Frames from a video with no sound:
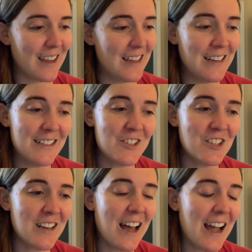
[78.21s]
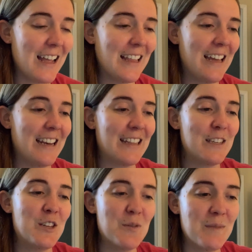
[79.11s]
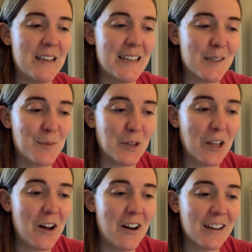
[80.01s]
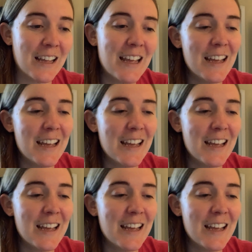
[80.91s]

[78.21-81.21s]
In addition to highlighting the human need to belong,